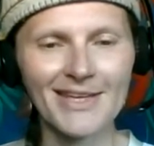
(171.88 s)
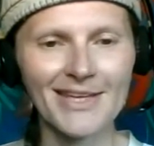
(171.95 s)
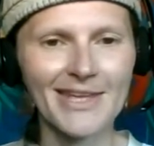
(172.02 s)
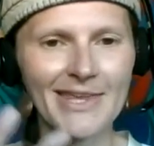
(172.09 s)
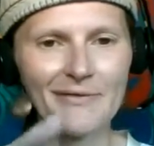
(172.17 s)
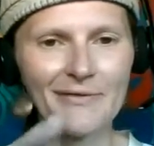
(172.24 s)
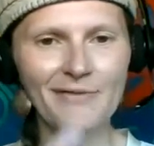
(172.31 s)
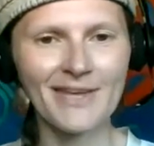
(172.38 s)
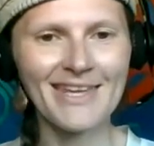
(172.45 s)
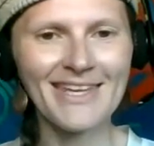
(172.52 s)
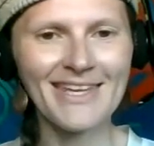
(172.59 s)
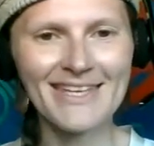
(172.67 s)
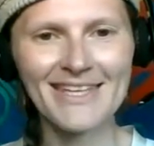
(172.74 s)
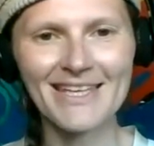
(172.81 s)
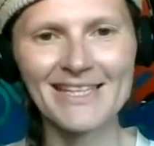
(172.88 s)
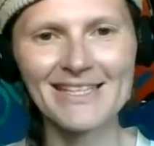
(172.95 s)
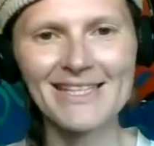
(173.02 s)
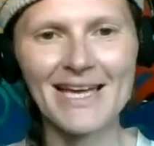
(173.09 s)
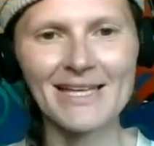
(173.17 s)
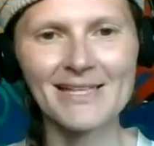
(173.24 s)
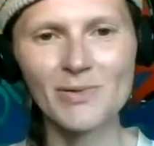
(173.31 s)
giving, and
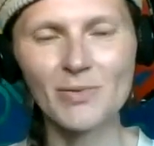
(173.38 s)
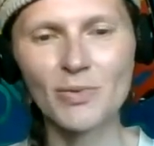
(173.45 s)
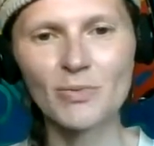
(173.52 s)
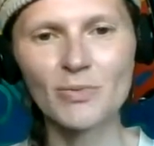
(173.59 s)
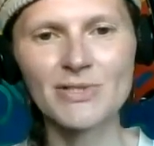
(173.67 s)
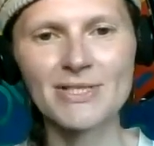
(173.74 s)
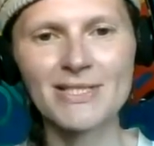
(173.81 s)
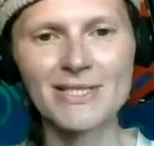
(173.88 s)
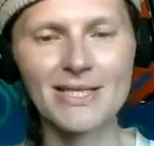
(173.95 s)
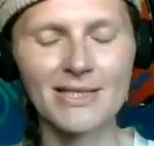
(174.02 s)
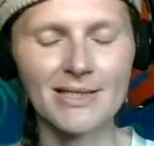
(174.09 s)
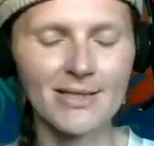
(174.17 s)
the other one was